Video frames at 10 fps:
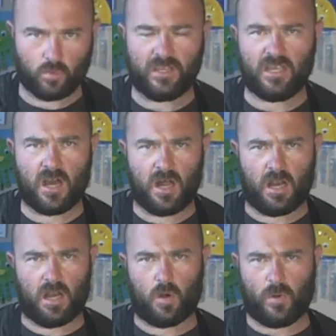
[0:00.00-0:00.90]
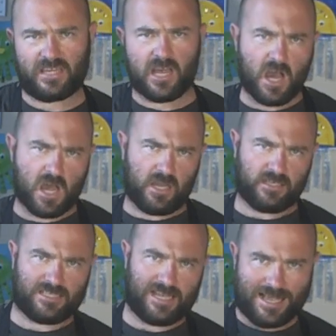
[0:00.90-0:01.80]
we are week 9,
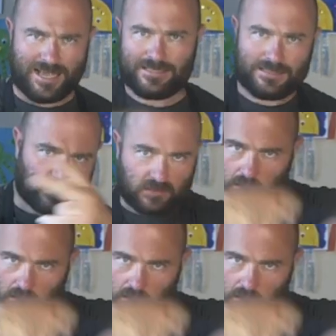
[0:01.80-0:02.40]
task